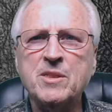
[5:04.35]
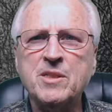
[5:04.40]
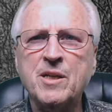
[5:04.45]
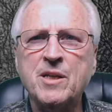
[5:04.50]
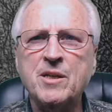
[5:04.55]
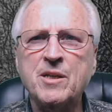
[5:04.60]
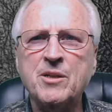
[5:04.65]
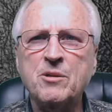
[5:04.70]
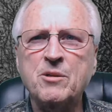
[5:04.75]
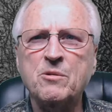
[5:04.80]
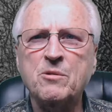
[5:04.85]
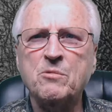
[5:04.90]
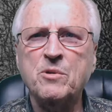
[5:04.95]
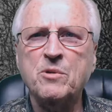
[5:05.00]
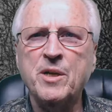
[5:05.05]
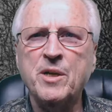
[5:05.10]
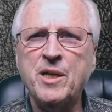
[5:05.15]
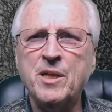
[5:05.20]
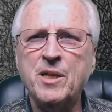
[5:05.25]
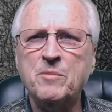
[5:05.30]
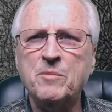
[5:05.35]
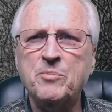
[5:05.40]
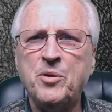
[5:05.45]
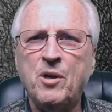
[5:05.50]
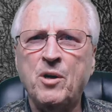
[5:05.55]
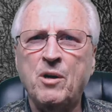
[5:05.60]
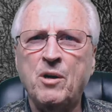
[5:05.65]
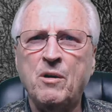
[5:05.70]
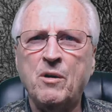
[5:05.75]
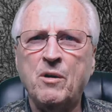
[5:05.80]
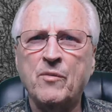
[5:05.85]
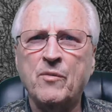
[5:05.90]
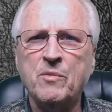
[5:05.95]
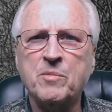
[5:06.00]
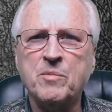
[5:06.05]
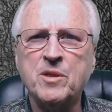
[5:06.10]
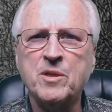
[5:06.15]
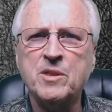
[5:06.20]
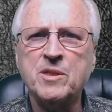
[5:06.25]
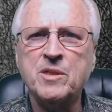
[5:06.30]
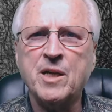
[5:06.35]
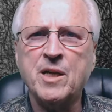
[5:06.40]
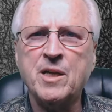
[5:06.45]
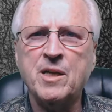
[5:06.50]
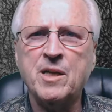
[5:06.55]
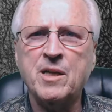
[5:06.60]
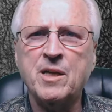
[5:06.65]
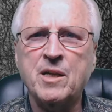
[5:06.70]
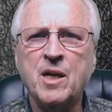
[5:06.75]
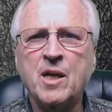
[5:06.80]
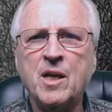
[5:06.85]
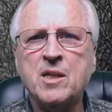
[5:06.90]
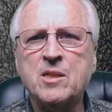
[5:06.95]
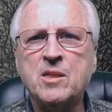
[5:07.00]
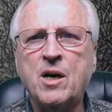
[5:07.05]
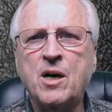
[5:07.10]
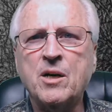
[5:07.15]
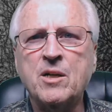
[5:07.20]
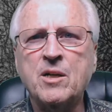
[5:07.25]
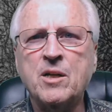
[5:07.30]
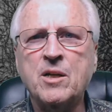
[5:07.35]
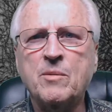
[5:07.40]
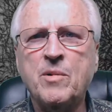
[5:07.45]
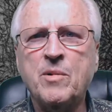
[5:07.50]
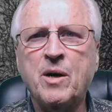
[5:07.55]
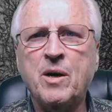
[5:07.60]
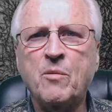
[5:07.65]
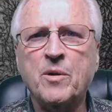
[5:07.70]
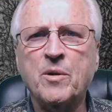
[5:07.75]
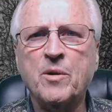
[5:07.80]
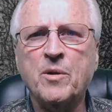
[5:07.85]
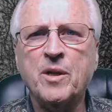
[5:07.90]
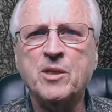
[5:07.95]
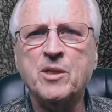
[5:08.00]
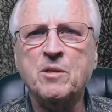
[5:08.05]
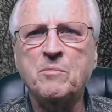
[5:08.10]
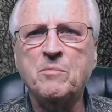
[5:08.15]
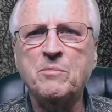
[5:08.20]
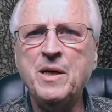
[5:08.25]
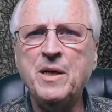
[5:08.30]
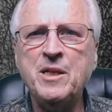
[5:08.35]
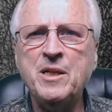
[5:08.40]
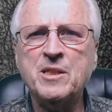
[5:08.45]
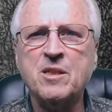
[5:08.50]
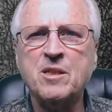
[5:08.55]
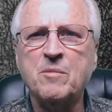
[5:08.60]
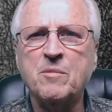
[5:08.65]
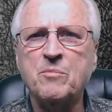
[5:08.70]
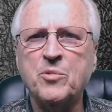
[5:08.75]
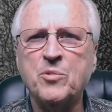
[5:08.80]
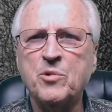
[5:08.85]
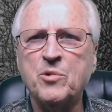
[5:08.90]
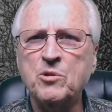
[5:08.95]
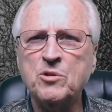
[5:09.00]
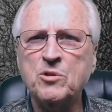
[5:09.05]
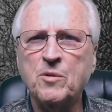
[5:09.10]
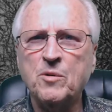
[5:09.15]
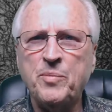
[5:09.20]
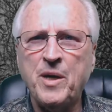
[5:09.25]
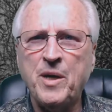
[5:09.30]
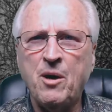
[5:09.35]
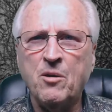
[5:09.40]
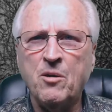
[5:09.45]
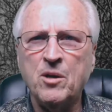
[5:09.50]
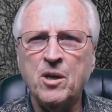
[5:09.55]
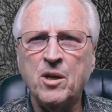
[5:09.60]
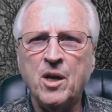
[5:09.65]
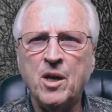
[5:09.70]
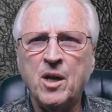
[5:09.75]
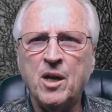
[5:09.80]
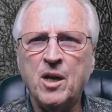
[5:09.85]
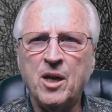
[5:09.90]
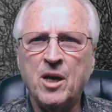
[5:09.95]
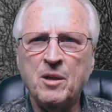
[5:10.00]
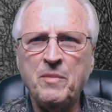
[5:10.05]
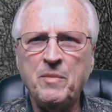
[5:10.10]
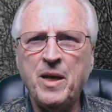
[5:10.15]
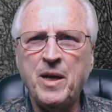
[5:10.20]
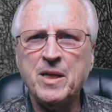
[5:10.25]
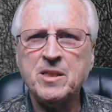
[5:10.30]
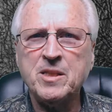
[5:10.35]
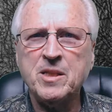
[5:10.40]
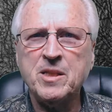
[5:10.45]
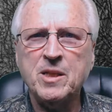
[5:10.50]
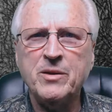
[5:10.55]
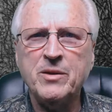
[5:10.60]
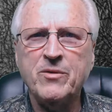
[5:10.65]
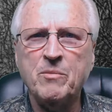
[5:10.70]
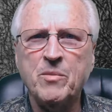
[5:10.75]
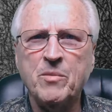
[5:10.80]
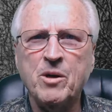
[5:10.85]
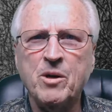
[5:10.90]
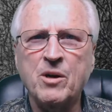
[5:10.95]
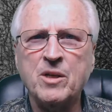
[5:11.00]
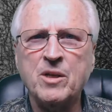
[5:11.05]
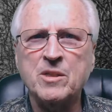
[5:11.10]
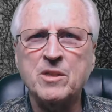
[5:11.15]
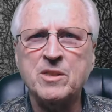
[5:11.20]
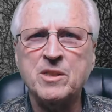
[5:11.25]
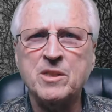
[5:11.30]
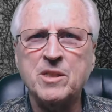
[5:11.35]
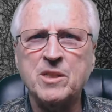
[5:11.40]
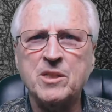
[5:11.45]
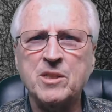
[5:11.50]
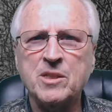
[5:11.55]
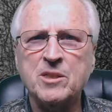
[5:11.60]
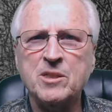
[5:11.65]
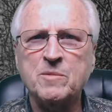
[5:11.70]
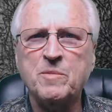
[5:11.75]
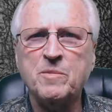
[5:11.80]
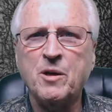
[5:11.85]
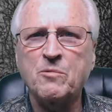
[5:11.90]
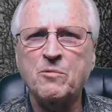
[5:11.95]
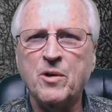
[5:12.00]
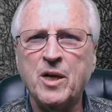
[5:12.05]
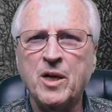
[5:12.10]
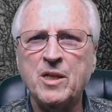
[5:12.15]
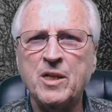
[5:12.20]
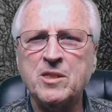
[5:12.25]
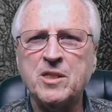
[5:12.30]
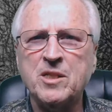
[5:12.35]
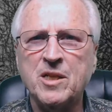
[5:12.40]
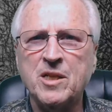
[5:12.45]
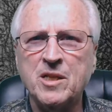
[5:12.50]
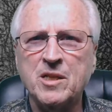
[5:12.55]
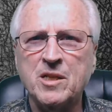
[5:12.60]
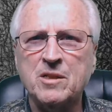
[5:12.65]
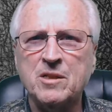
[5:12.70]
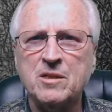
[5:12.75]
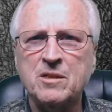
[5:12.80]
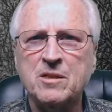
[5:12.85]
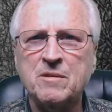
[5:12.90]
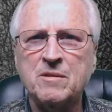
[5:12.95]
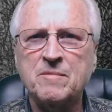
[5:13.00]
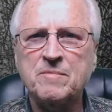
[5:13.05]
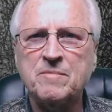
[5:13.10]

Senator Rand Paul from Kentucky talking about what a tremendous abuse of power unmasking of American citizens by Rice is.